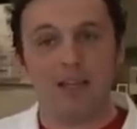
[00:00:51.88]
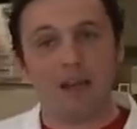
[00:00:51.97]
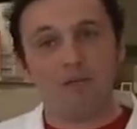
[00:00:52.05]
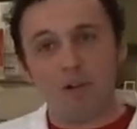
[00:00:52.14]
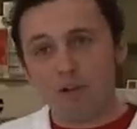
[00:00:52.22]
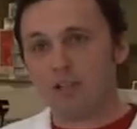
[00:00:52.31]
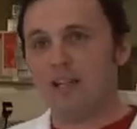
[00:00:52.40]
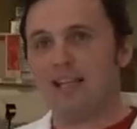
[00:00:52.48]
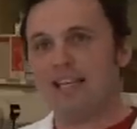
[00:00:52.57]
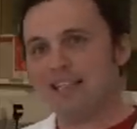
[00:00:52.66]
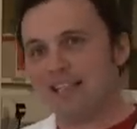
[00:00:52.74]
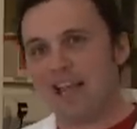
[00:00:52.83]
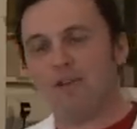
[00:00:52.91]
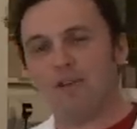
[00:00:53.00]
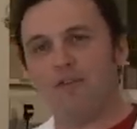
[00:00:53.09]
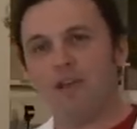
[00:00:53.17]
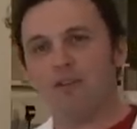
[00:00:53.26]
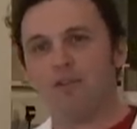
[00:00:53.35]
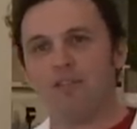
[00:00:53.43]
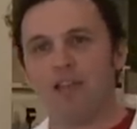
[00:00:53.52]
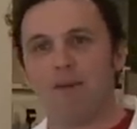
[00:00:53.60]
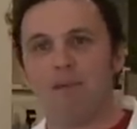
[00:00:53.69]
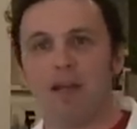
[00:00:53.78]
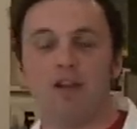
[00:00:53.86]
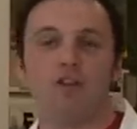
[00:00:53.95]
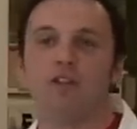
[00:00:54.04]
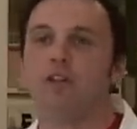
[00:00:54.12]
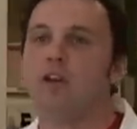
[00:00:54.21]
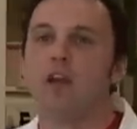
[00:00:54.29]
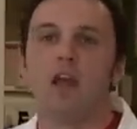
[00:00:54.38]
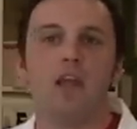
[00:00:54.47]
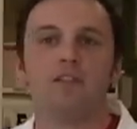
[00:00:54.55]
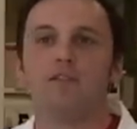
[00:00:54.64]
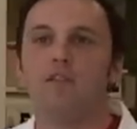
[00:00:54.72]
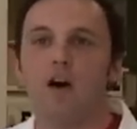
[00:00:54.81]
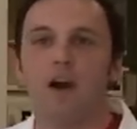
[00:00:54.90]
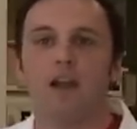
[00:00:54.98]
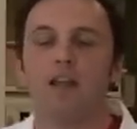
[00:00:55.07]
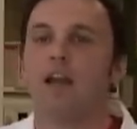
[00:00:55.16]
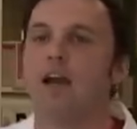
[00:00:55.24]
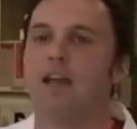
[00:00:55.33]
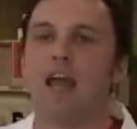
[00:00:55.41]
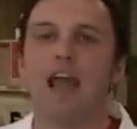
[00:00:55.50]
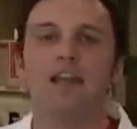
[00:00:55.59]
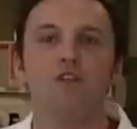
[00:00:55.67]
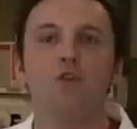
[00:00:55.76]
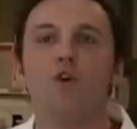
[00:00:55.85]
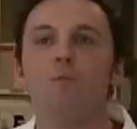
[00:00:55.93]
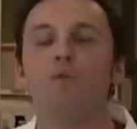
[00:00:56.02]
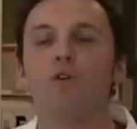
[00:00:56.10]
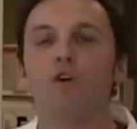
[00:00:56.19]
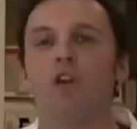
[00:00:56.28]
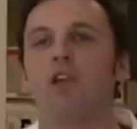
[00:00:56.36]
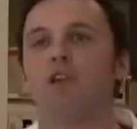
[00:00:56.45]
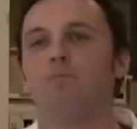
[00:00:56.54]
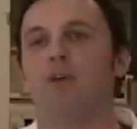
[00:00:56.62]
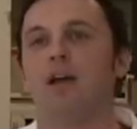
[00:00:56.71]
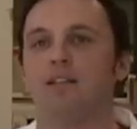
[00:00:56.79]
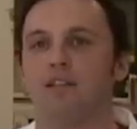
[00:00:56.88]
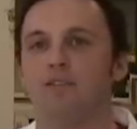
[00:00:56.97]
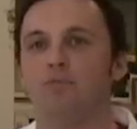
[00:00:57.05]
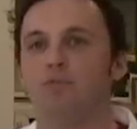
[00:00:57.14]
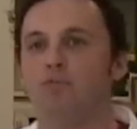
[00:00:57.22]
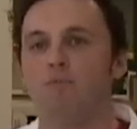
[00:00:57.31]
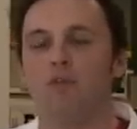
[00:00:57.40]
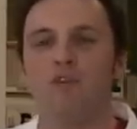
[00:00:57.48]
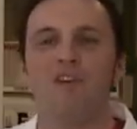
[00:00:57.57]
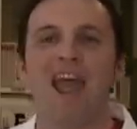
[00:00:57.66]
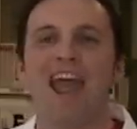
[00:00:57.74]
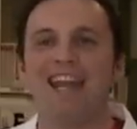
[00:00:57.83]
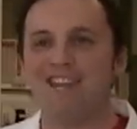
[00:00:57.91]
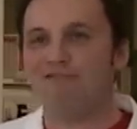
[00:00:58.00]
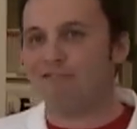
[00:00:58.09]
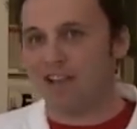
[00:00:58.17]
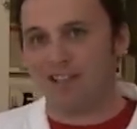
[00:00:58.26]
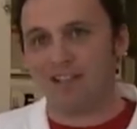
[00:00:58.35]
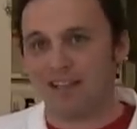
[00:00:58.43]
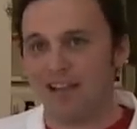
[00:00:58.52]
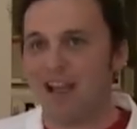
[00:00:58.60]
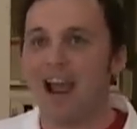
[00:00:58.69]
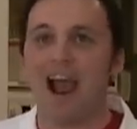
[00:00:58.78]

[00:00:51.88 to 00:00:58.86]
Now, usually this level of fecal contamination is fine and any normal cooking practice will remove any risk.